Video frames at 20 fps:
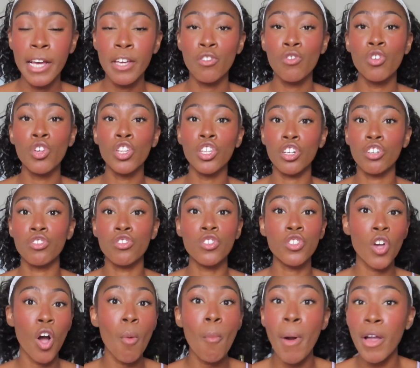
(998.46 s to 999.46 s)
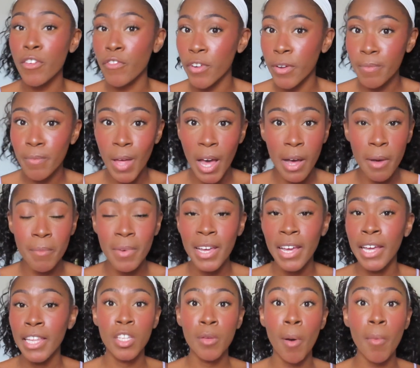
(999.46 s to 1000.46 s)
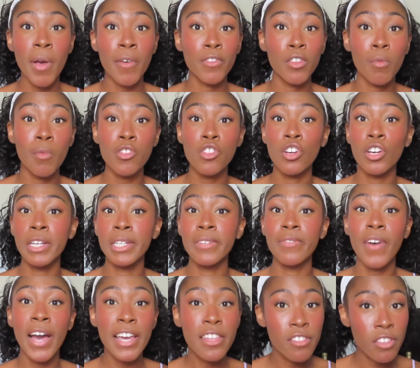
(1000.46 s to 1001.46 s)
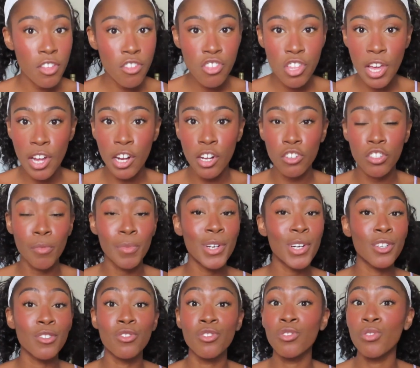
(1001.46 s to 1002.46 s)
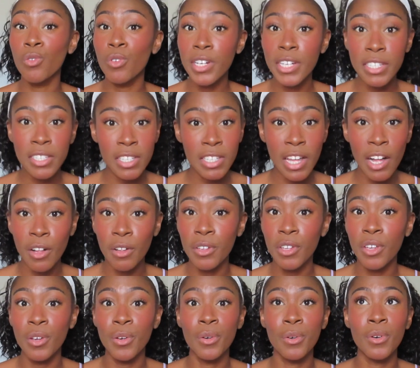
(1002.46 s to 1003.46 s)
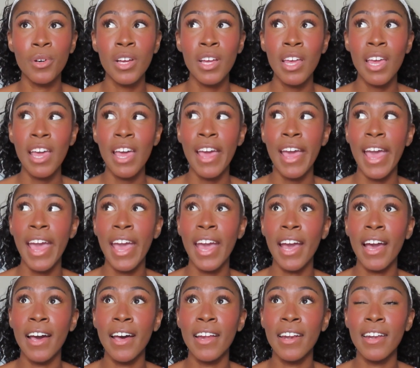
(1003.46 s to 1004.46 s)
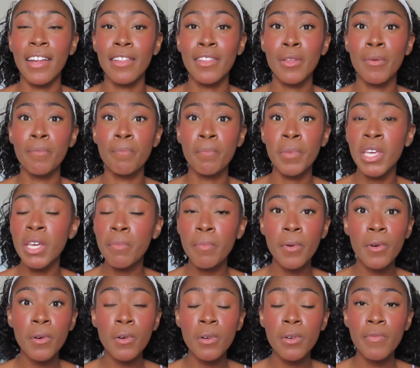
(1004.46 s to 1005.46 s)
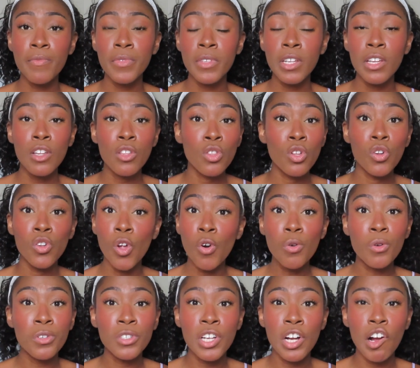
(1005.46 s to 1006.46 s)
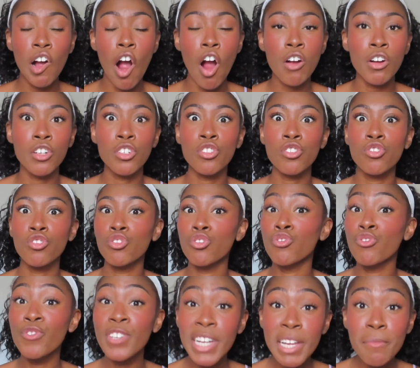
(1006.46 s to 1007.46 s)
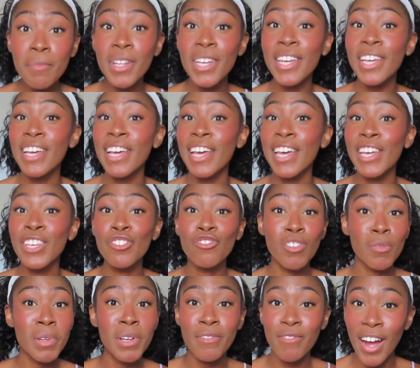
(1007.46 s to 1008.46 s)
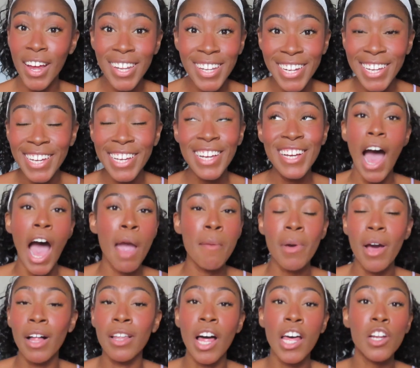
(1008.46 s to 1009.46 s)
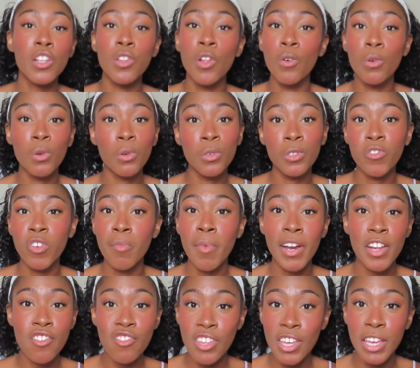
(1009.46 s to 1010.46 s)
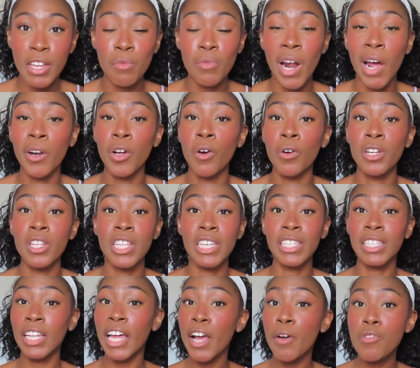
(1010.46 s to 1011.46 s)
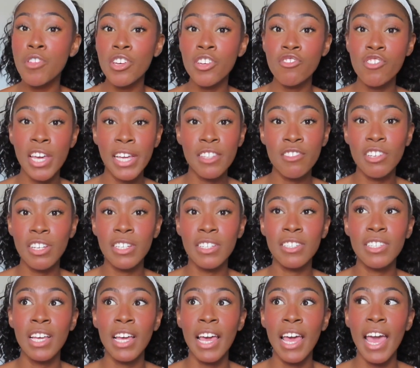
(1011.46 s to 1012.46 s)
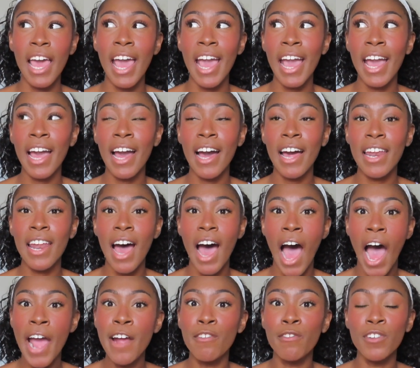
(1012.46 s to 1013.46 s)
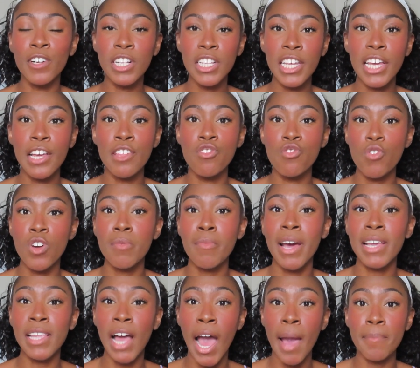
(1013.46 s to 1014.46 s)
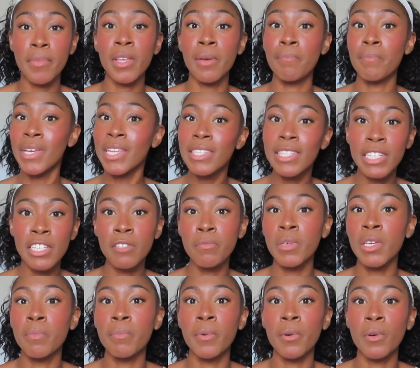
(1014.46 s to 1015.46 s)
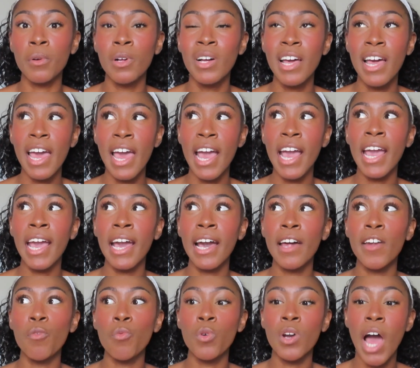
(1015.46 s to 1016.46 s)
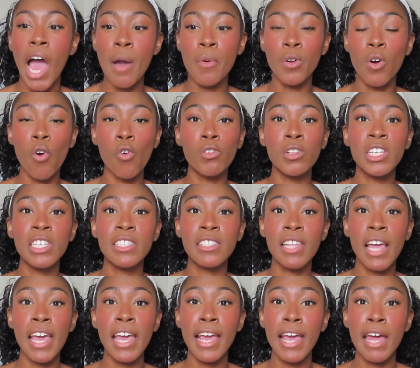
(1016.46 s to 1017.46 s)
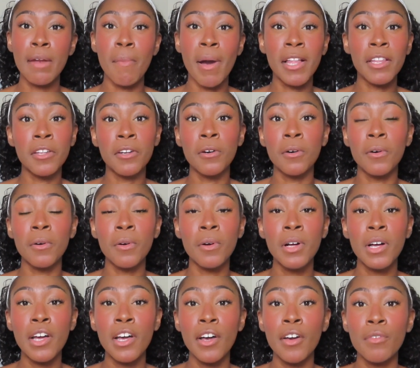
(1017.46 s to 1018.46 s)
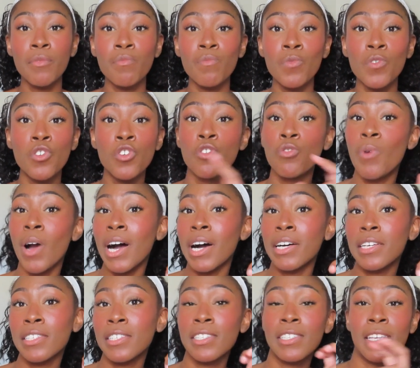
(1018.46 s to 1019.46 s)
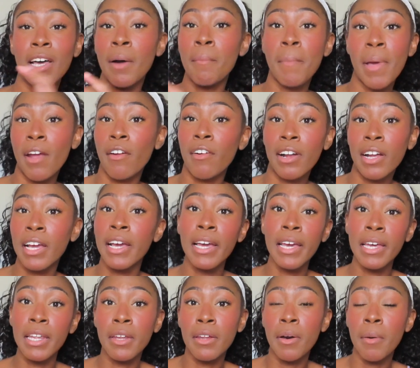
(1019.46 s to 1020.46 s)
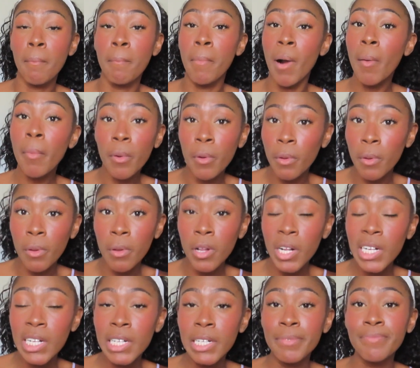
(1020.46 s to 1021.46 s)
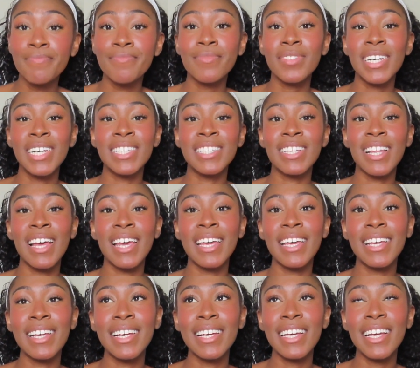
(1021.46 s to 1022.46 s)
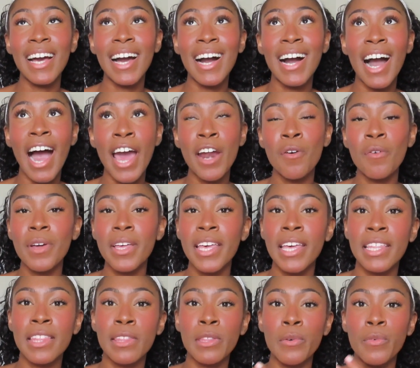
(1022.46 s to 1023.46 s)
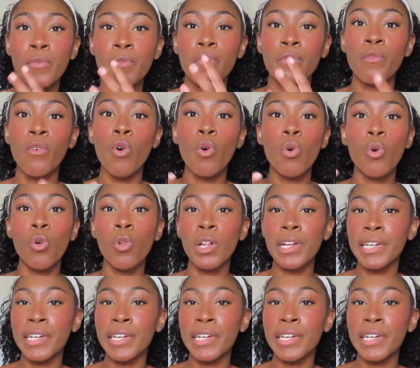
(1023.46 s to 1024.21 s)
You can learn so much from them. They probably have so much good advice to share, so many good stories to tell you. And the people, the locals there are extremely friendly. I met a lot of locals from Medellin when I would go to these language exchanges, and I really enjoyed my time to meet these people. And when I would only stay in my little US American bubble, it's like I don't get the full